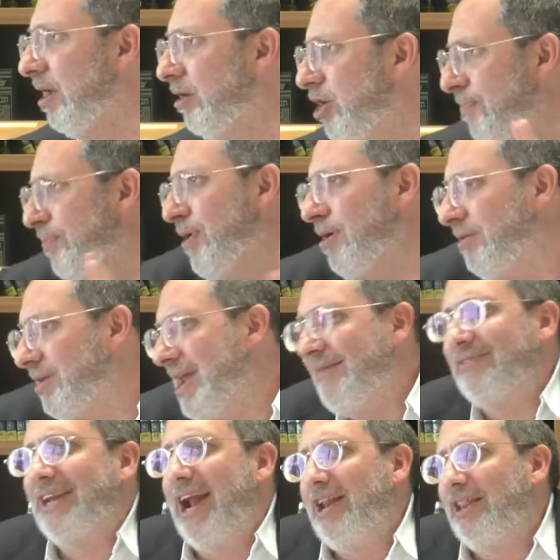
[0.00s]
a good person,
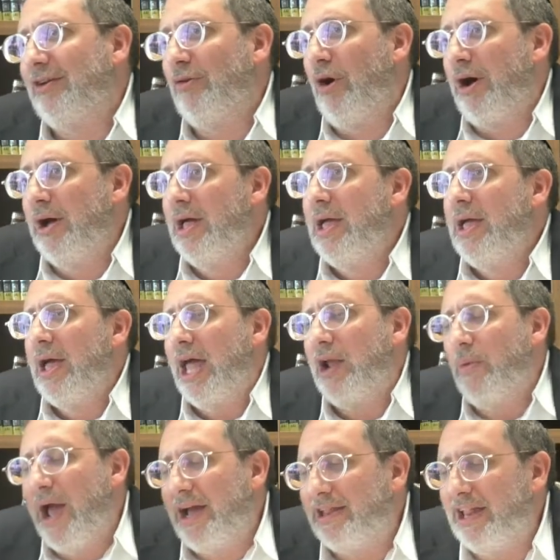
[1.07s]
never did anything wrong, and he
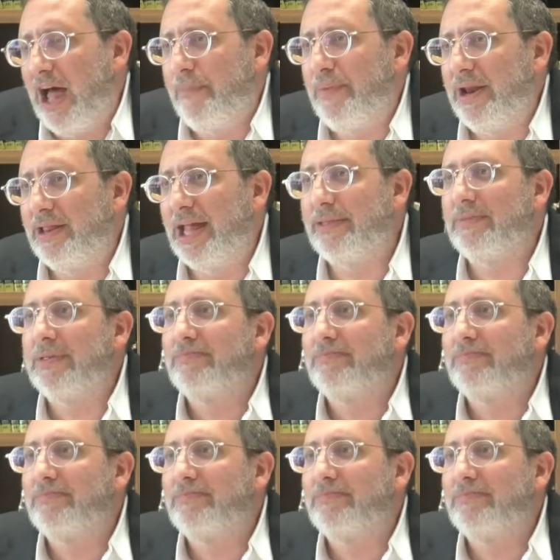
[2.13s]
wakes up and he says,